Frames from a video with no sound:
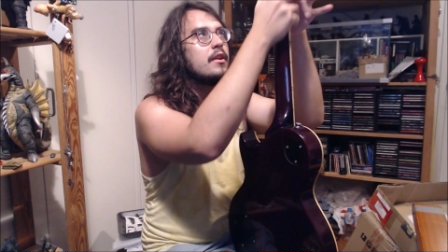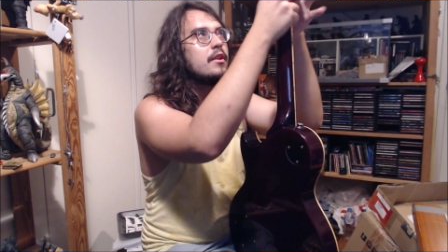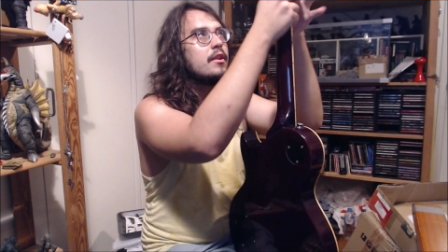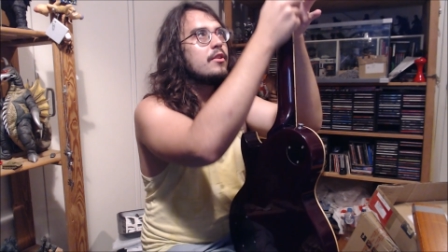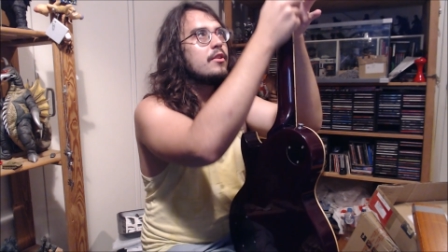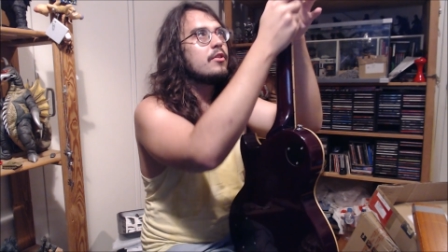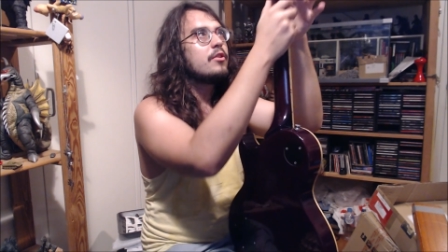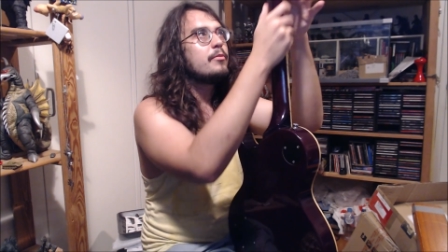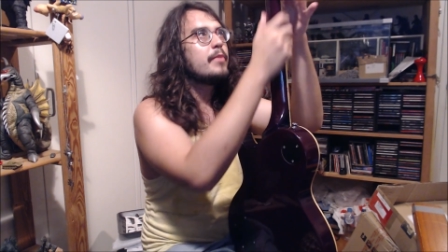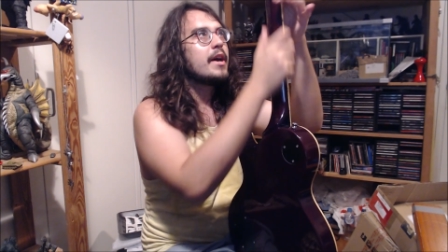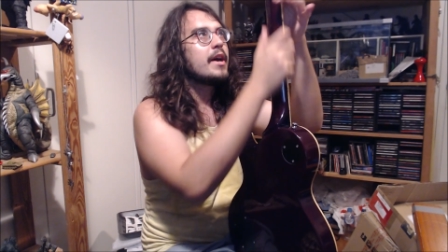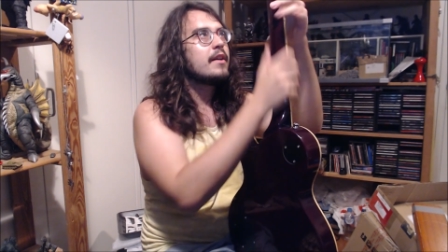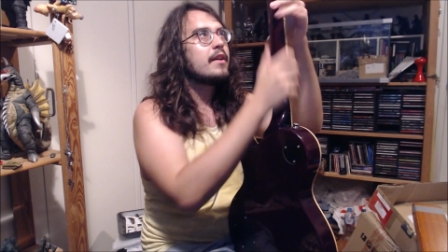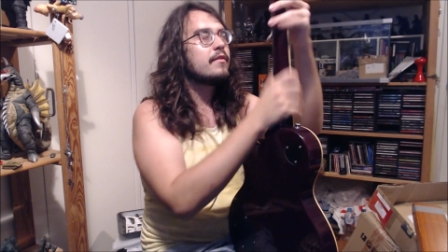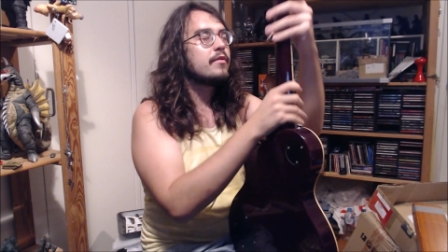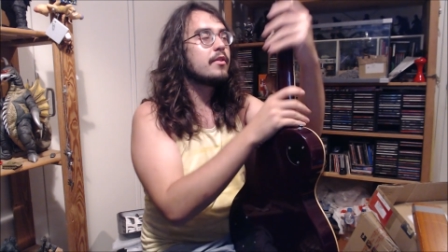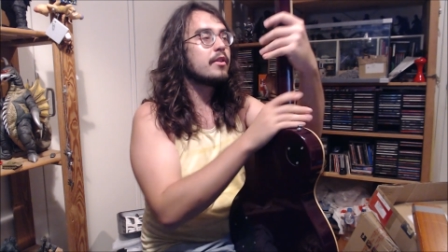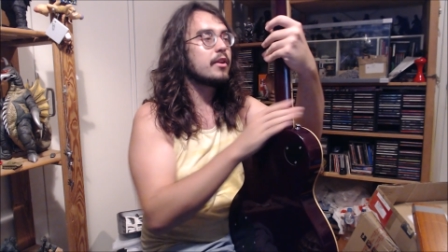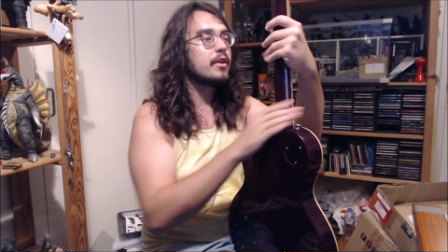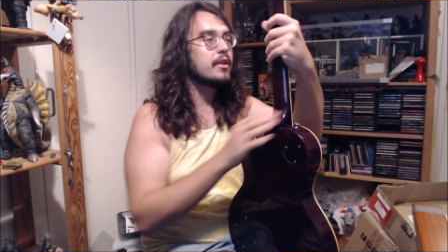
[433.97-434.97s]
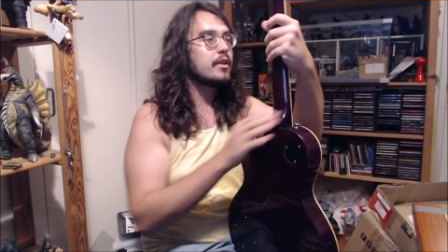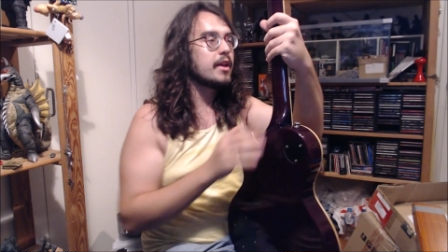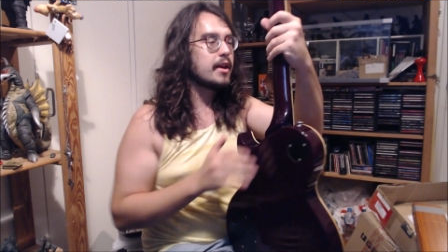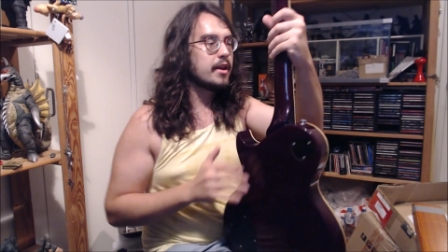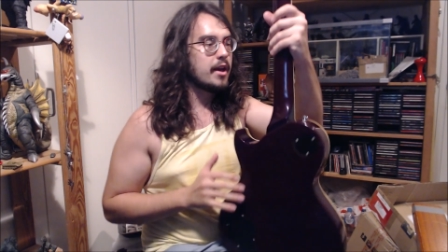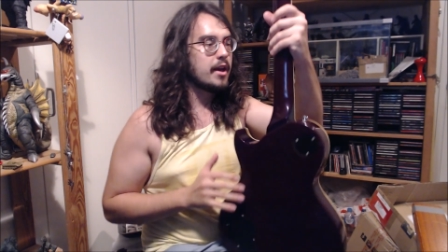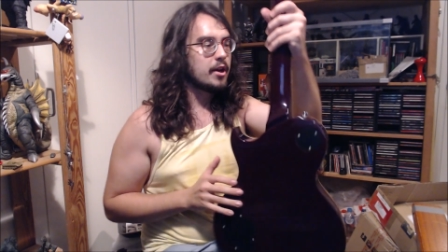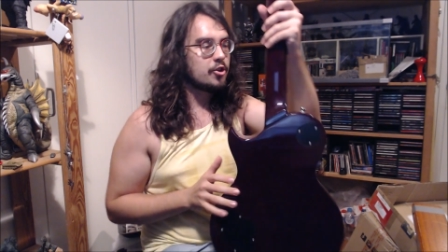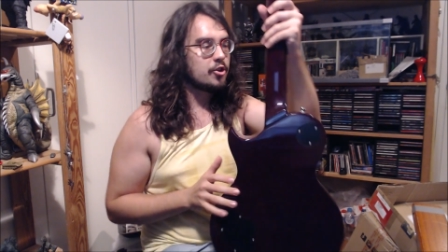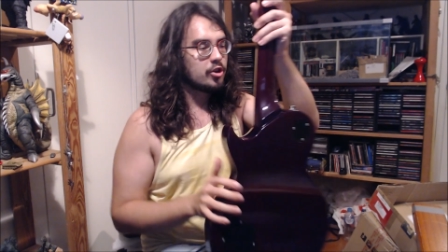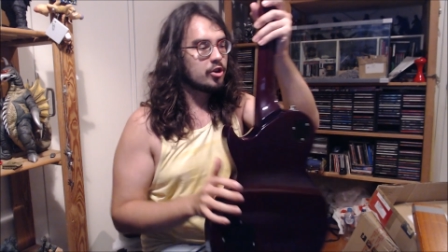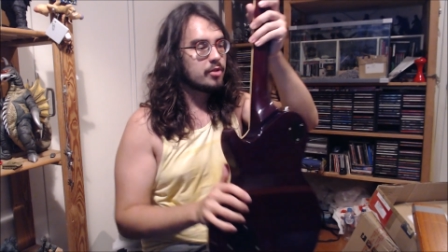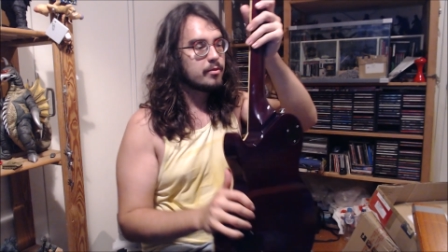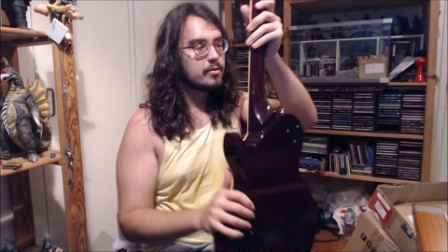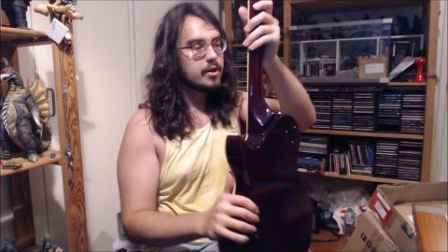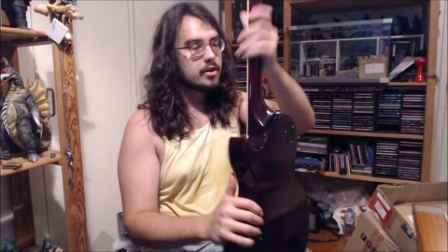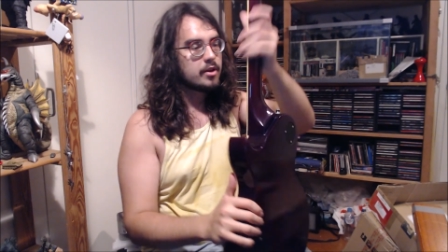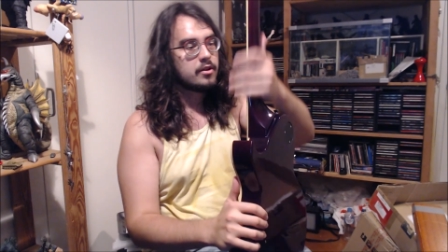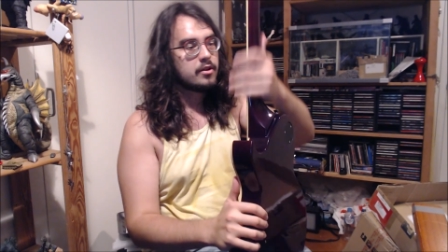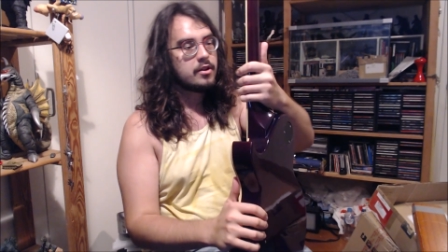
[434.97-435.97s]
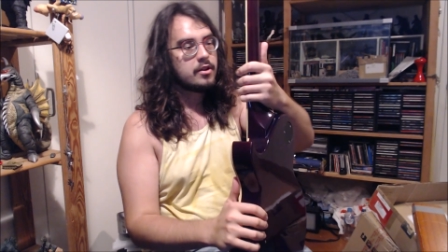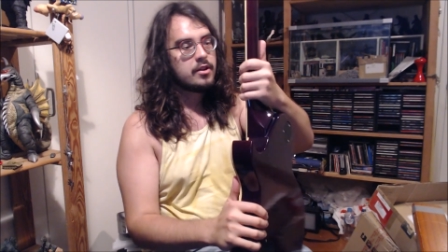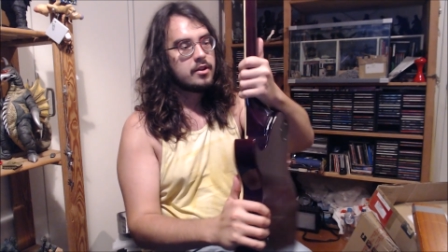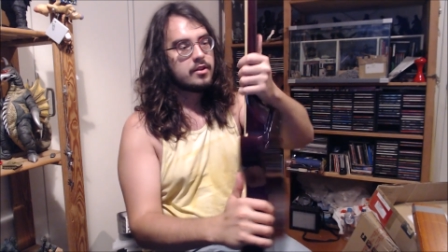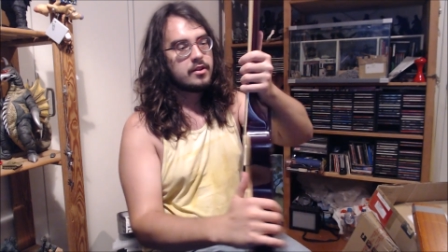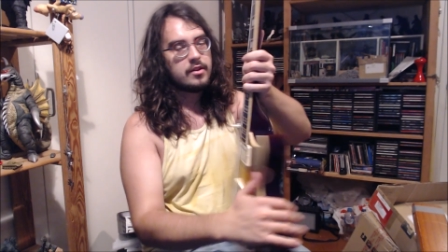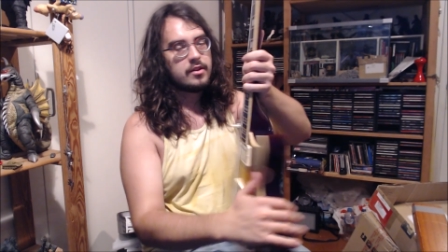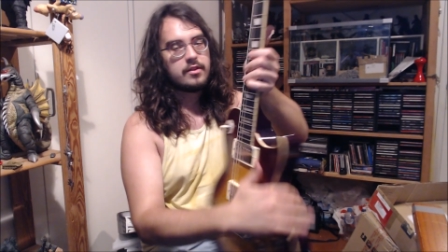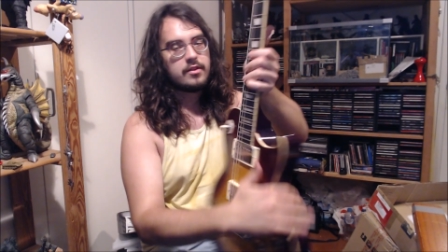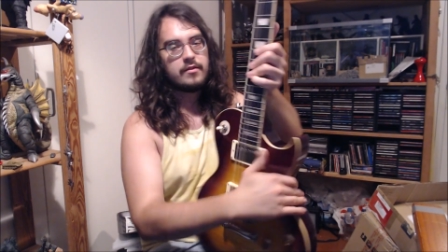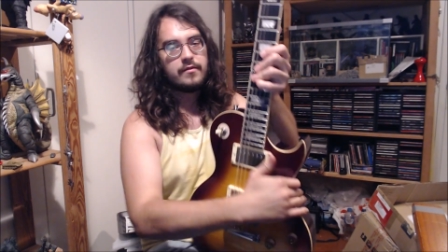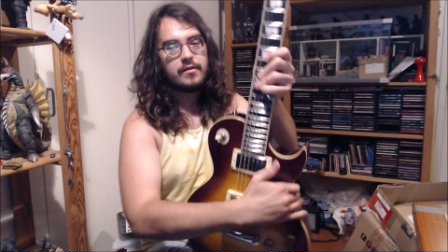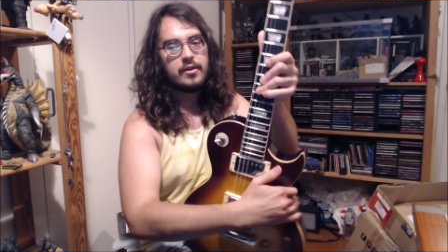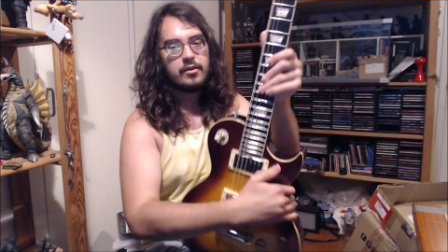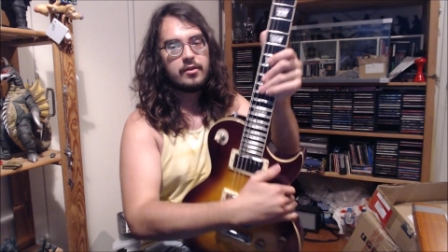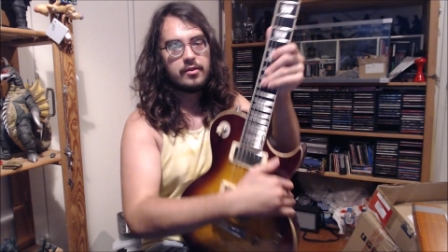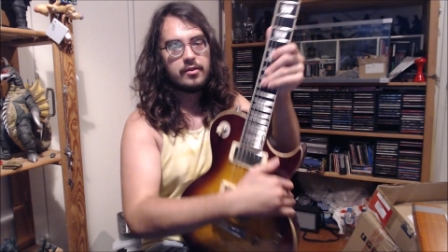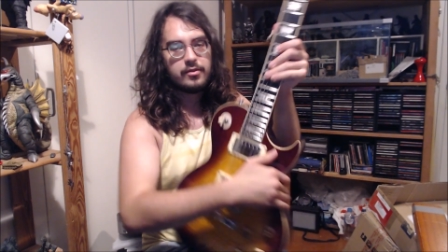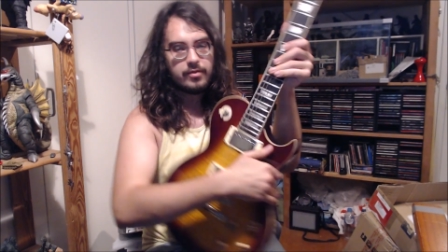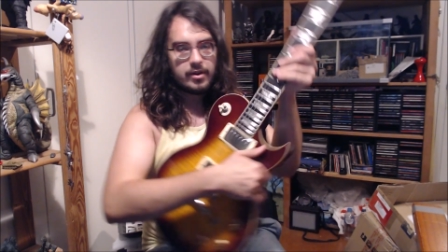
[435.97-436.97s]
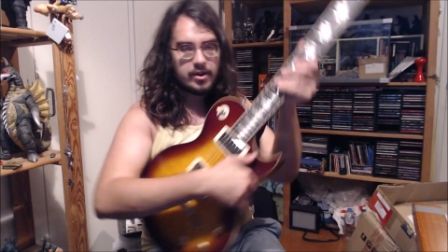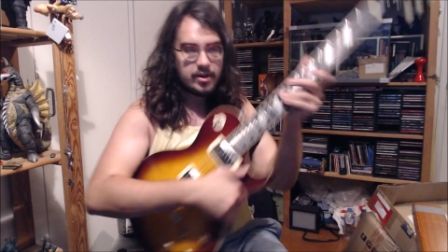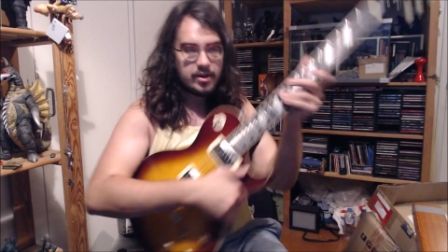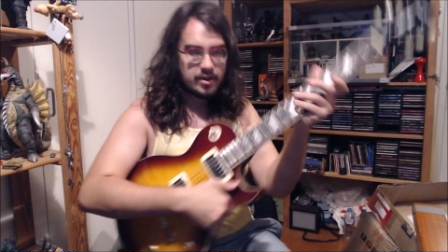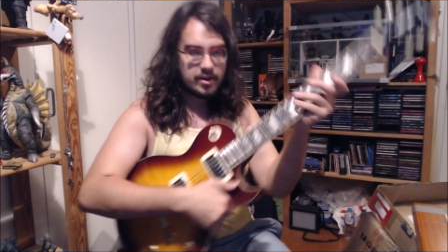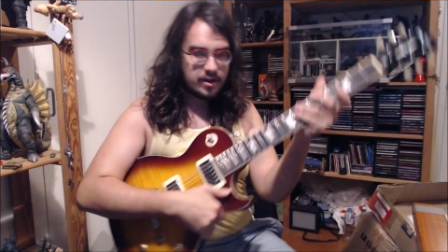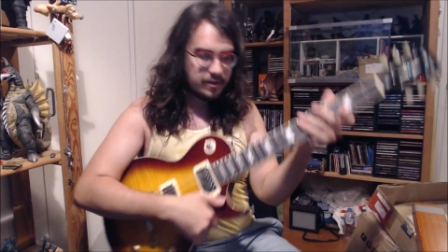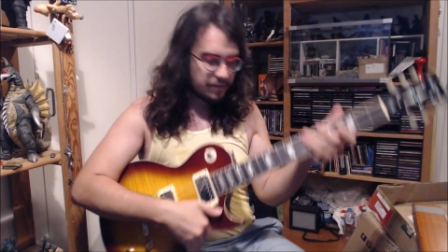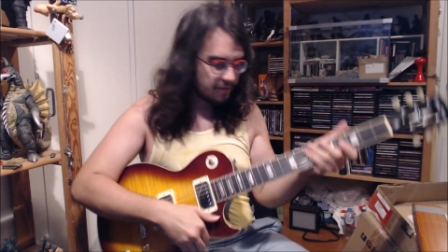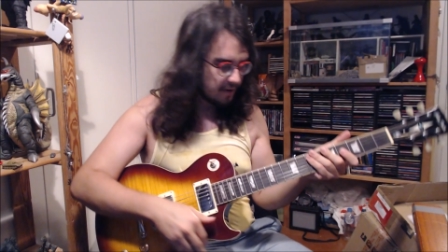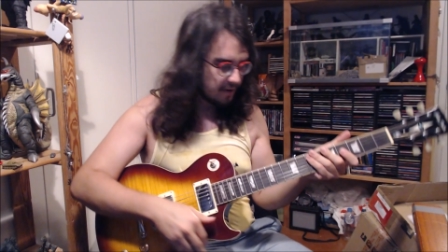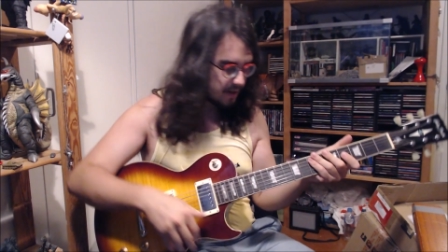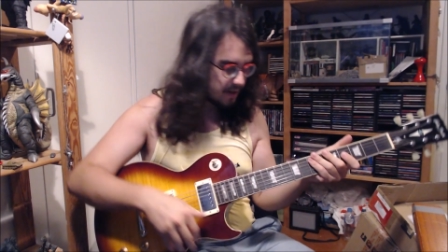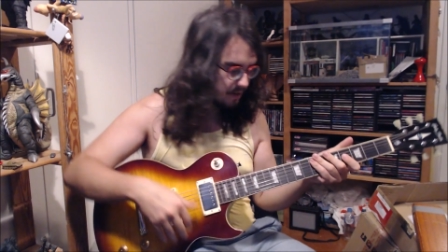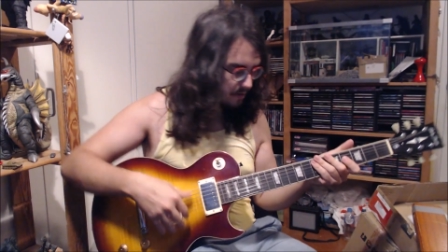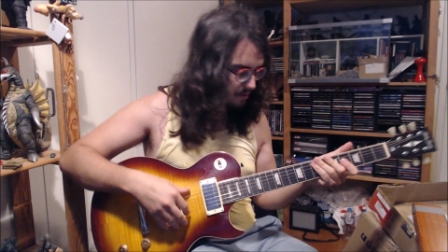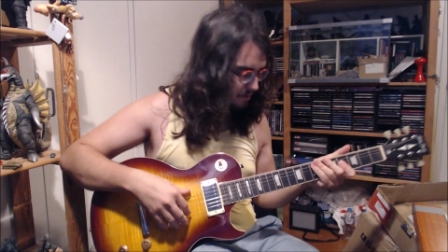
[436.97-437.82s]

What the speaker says: Not a bad feeling neck actually, but it feels very different.